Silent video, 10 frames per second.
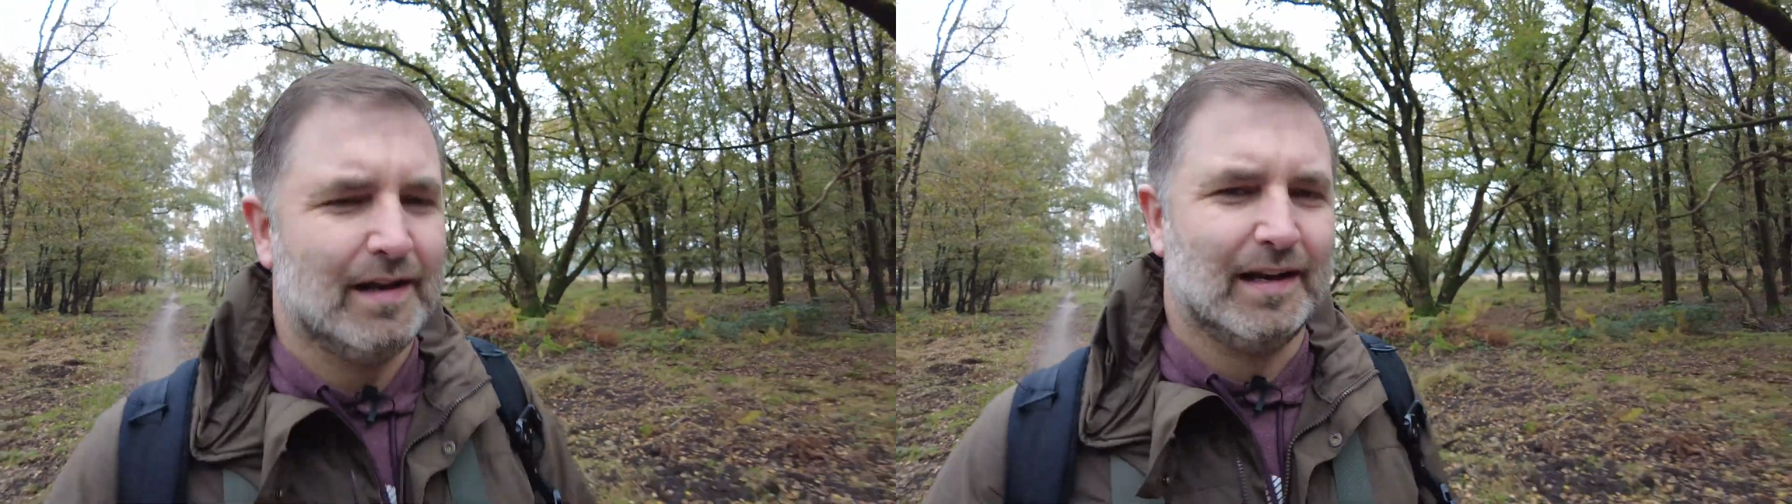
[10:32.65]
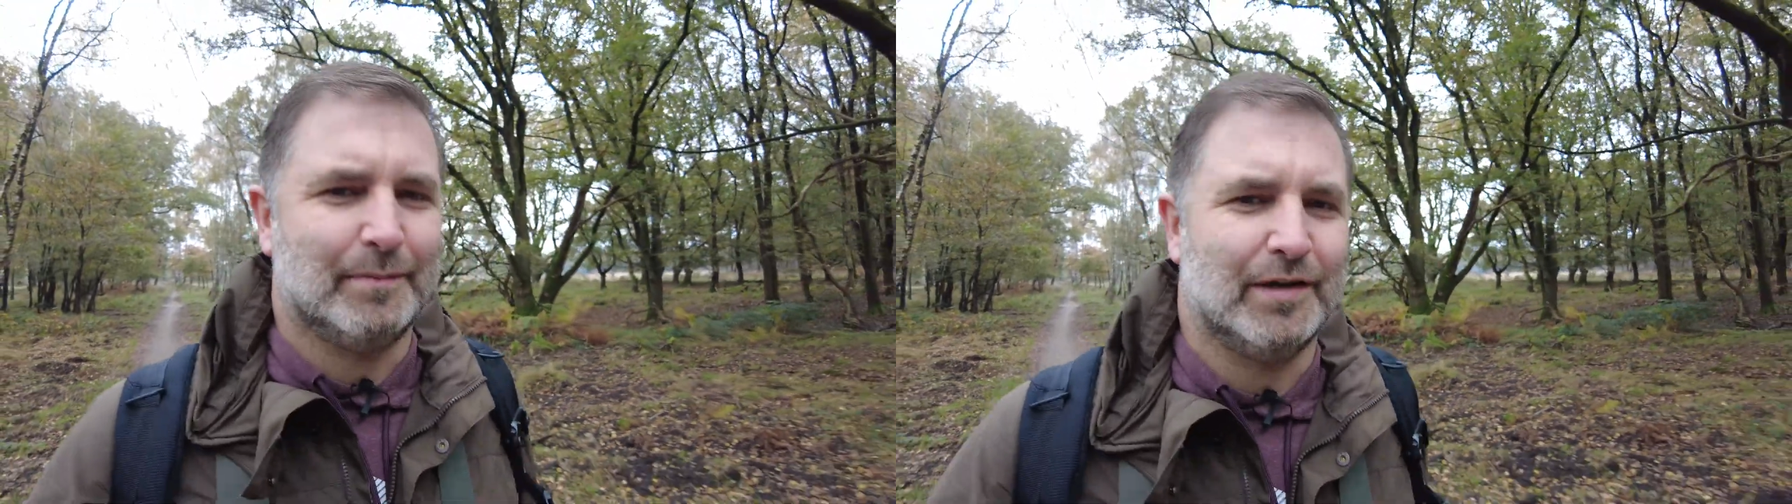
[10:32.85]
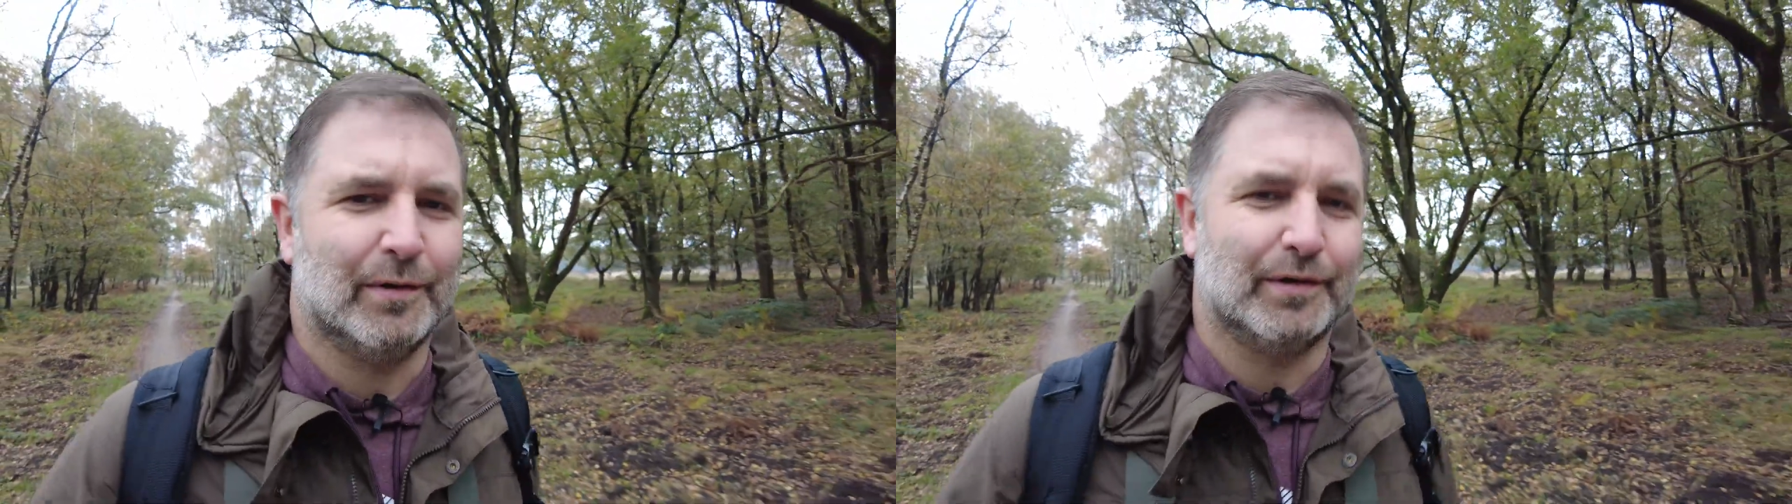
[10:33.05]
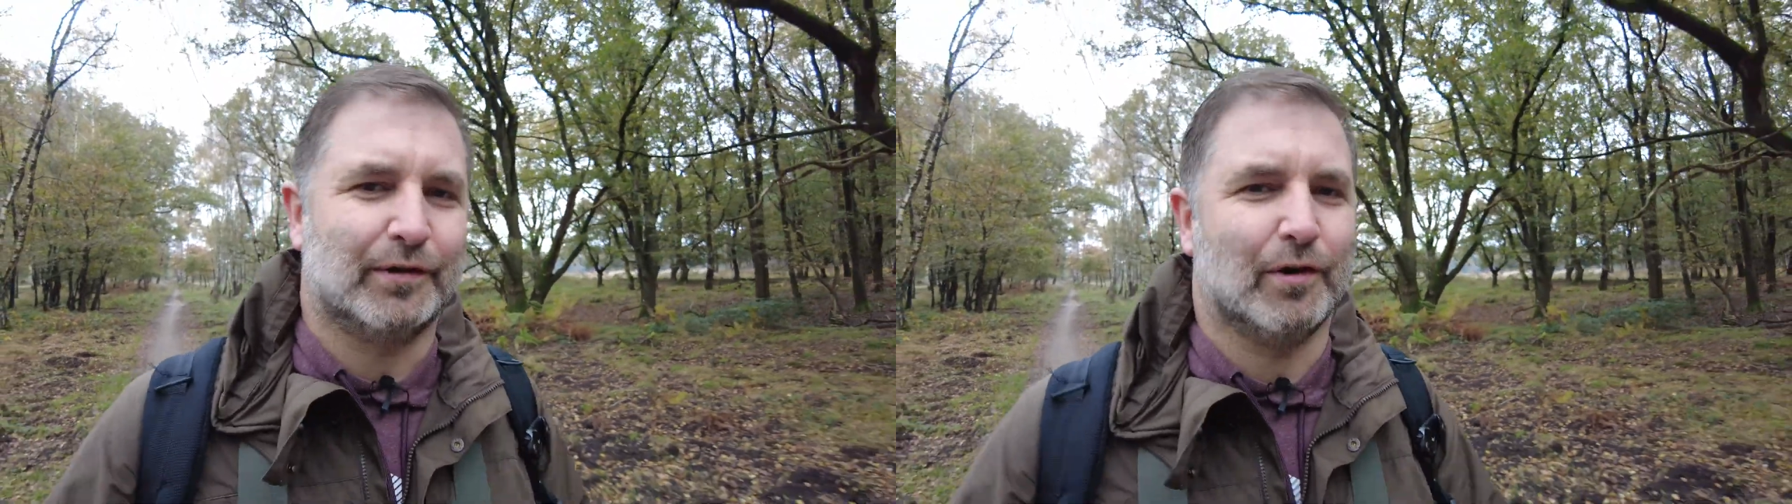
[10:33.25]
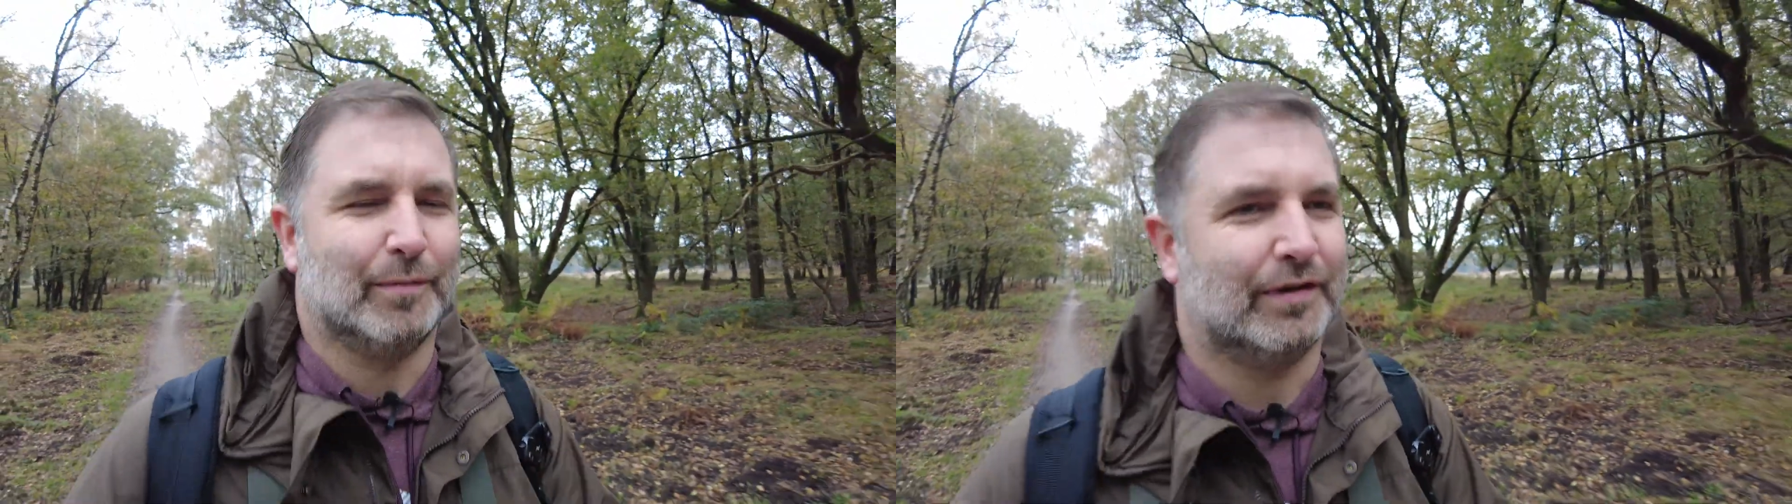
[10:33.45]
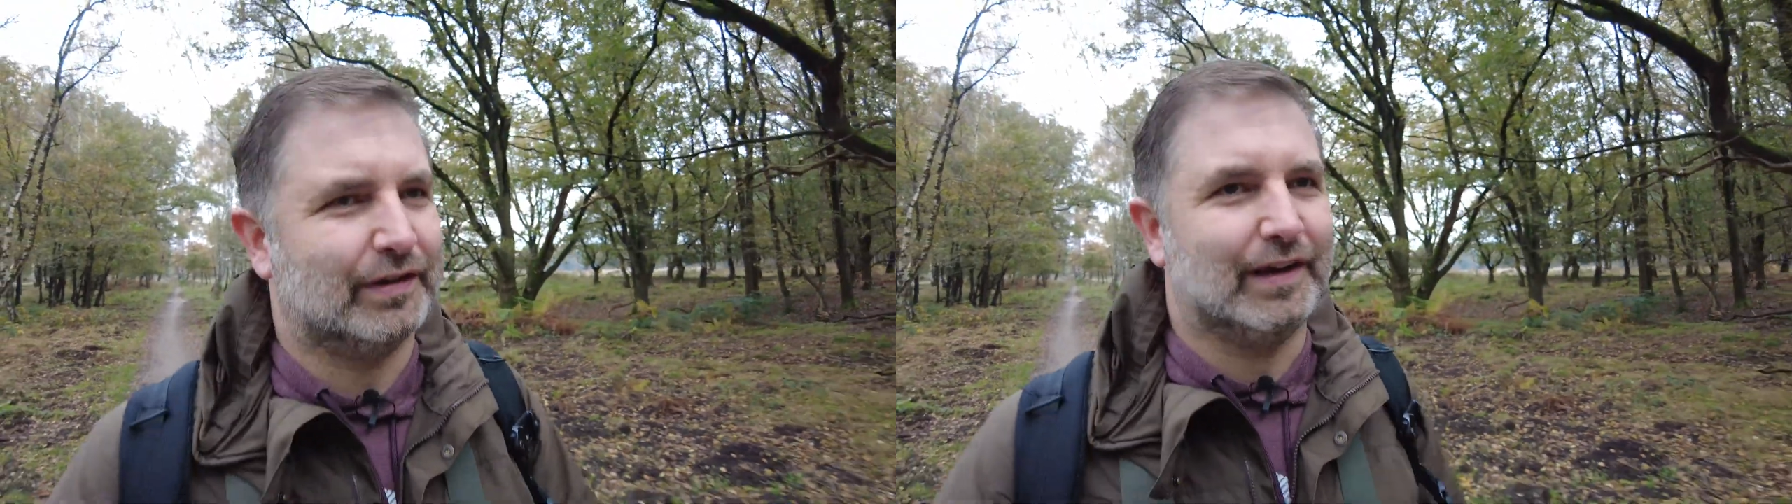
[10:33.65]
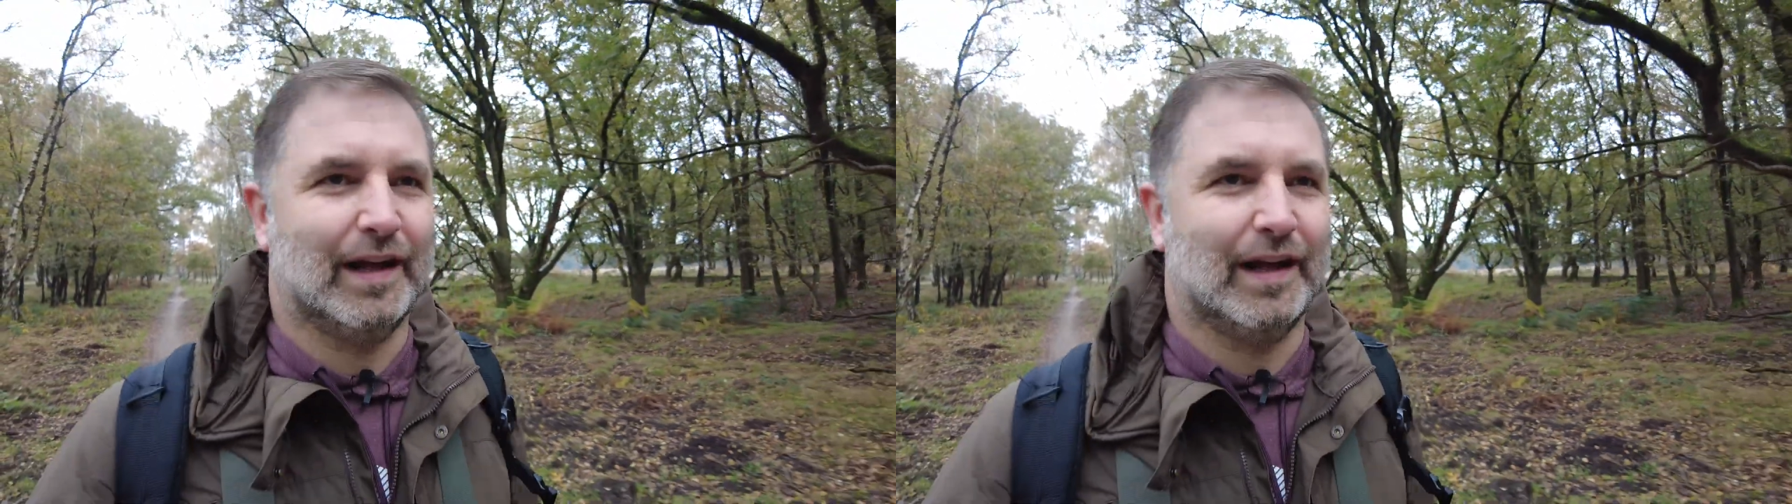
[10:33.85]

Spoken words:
Let me know in the comments and